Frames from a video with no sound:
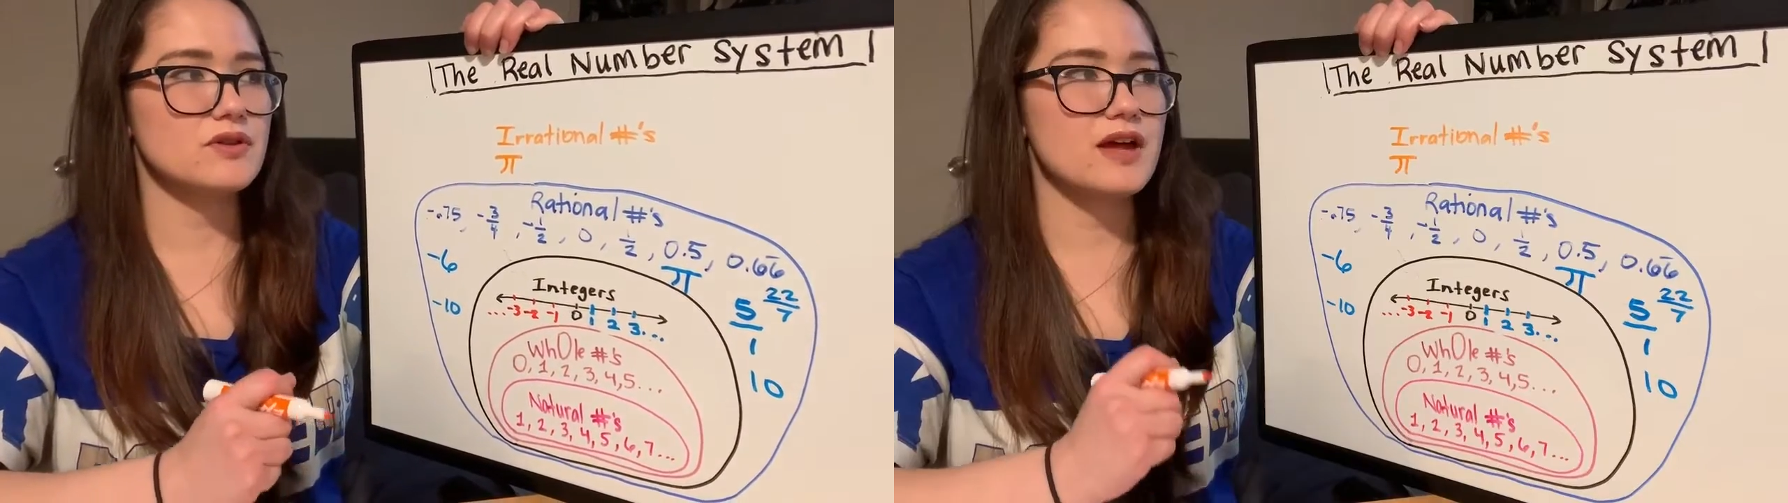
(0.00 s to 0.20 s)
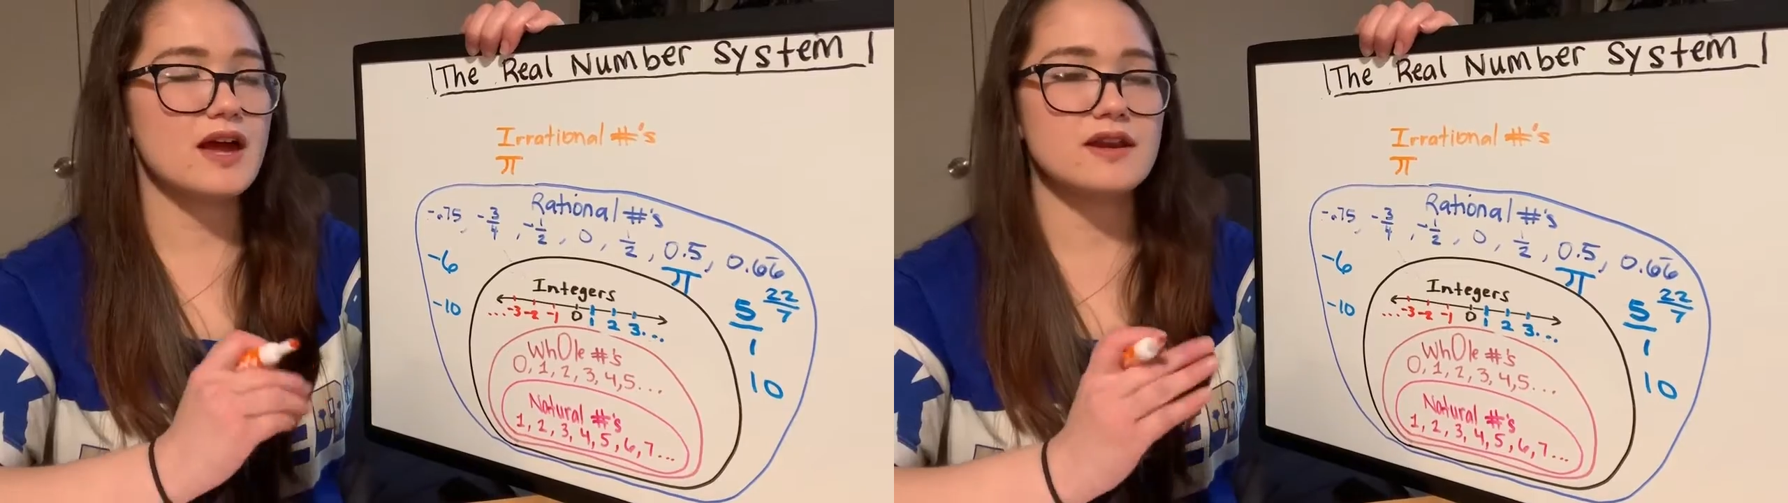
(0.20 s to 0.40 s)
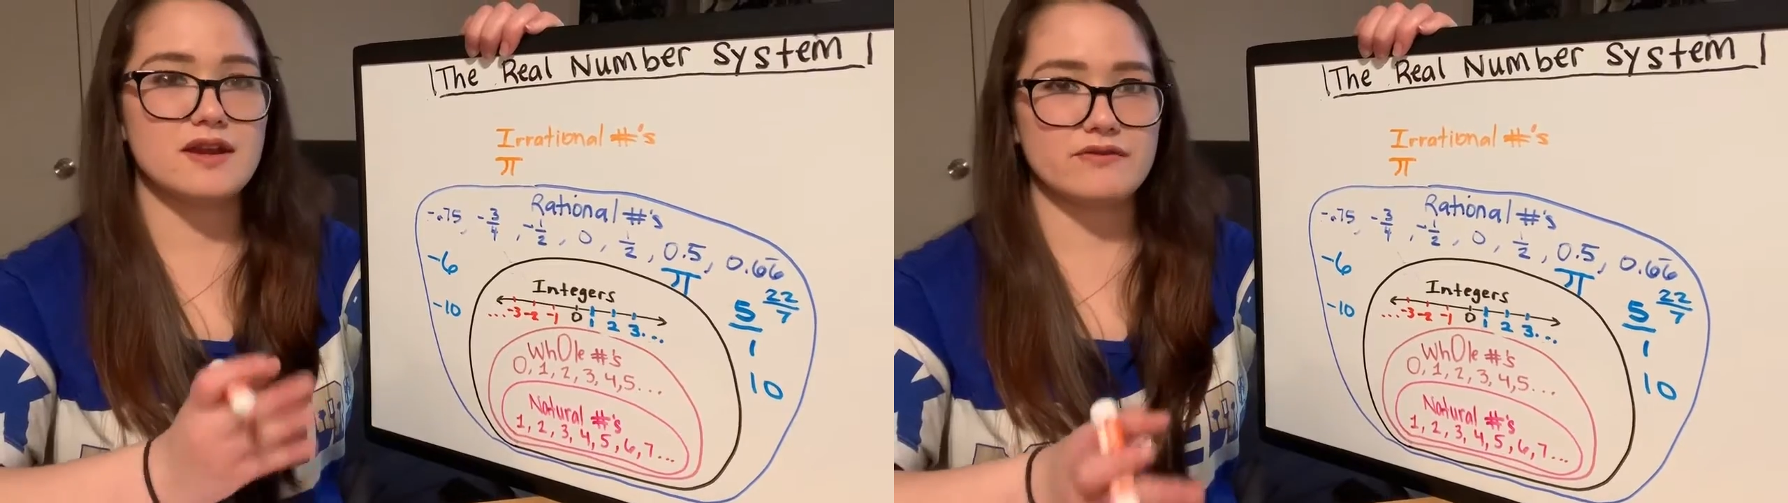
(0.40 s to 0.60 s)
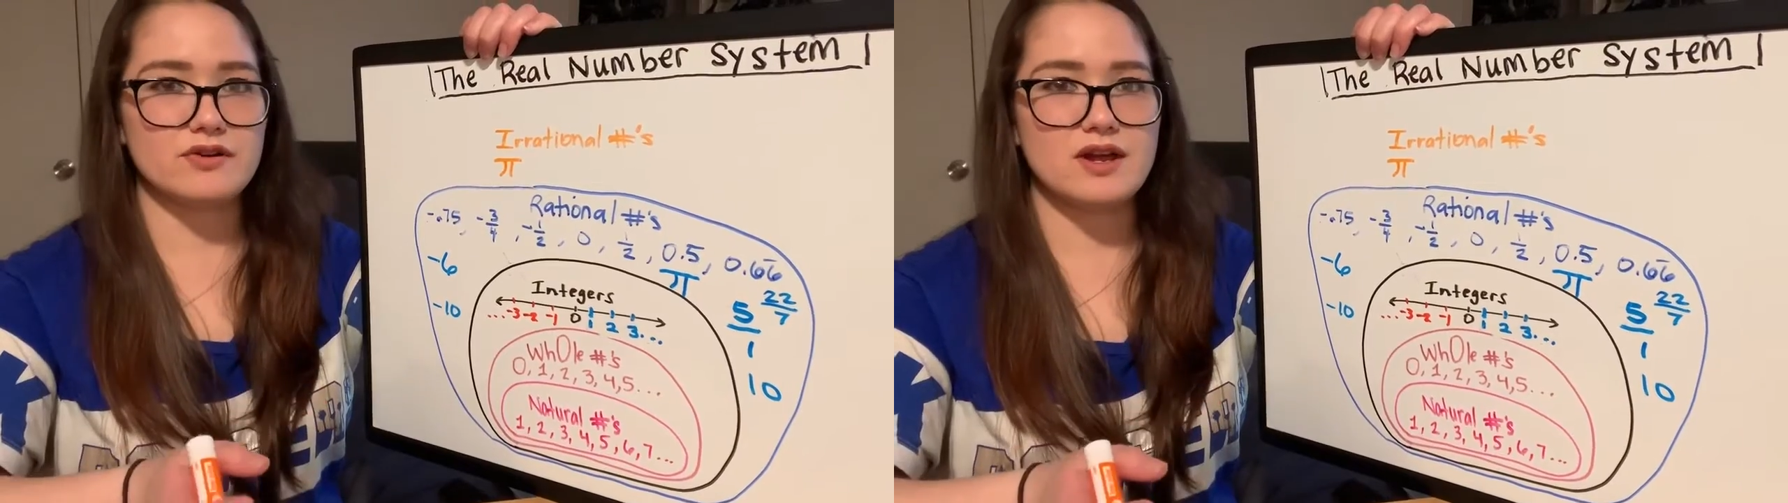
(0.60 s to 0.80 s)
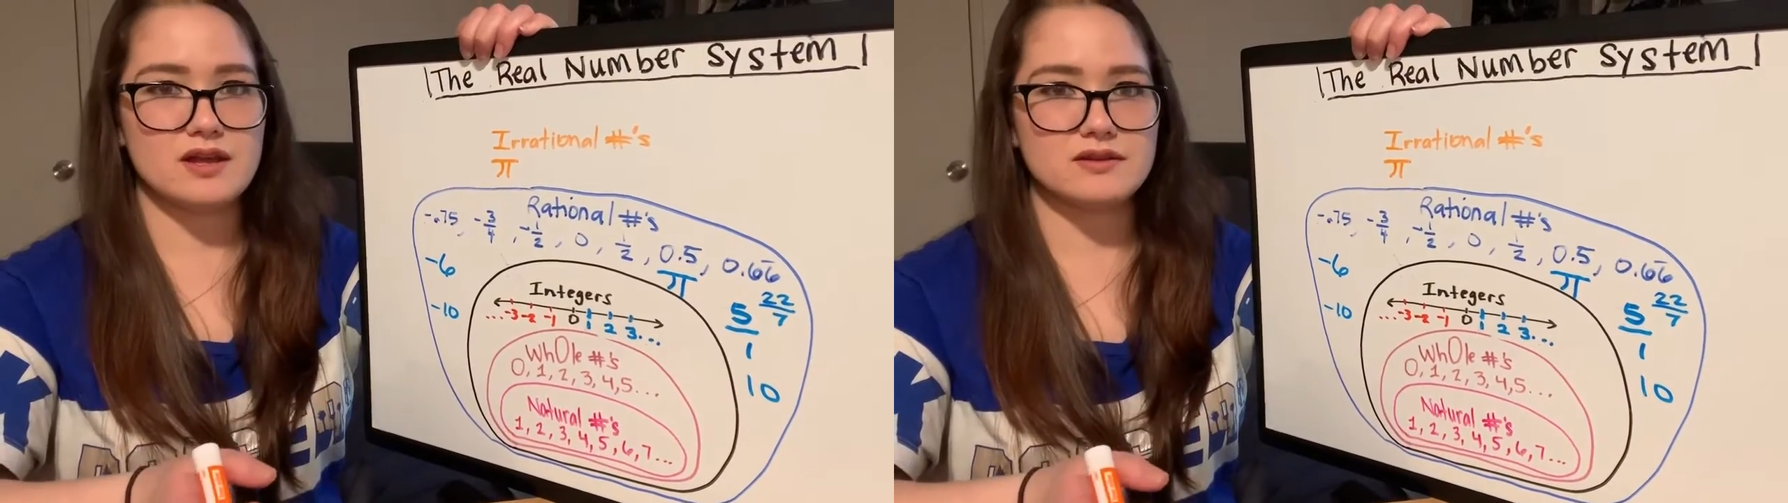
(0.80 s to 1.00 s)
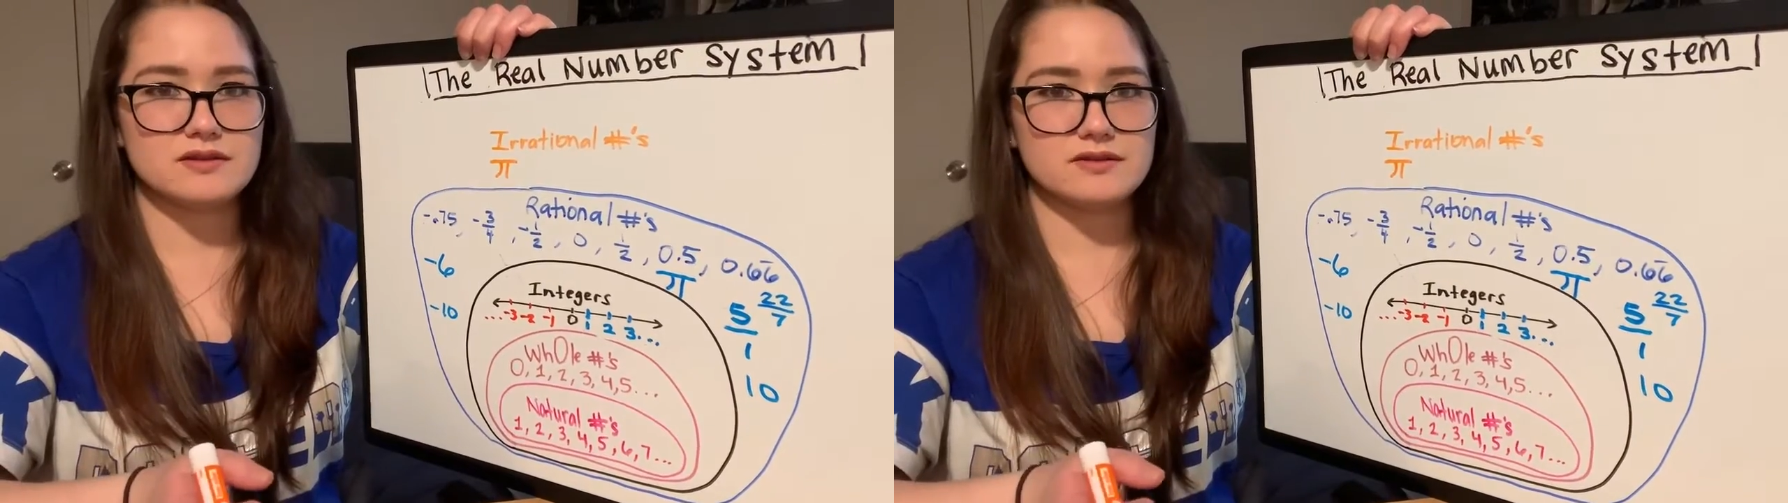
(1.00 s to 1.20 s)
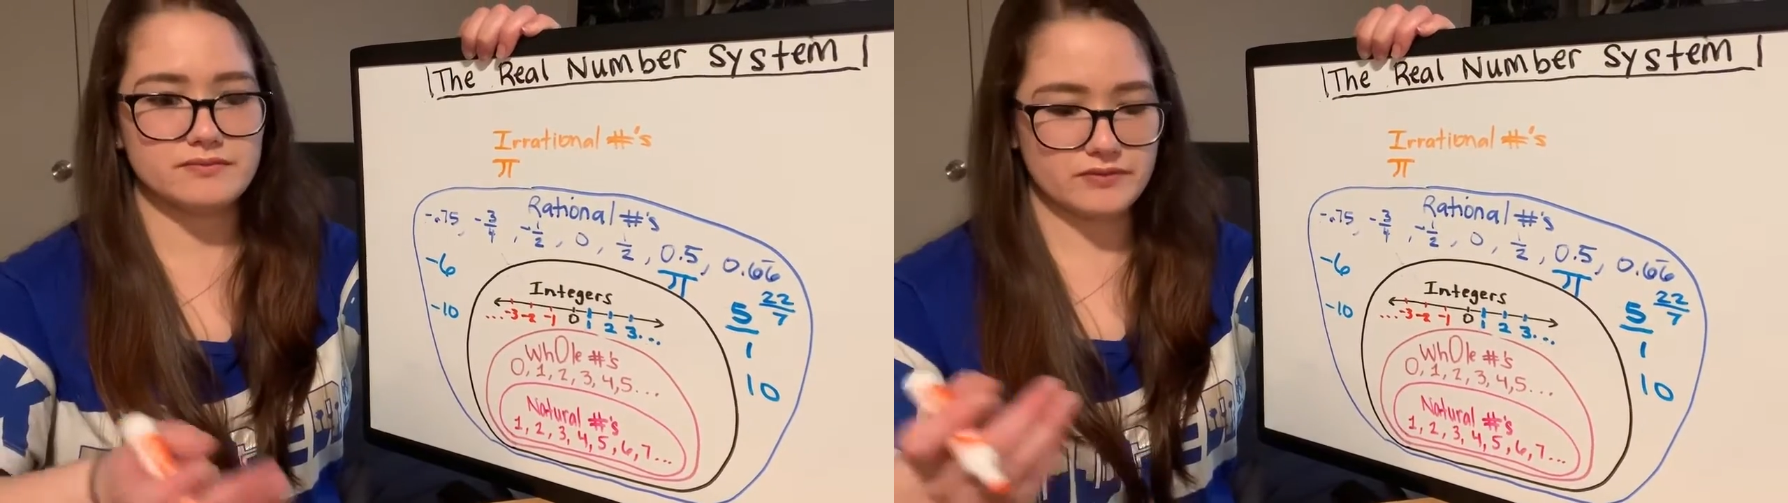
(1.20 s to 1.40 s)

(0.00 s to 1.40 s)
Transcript: that never ends.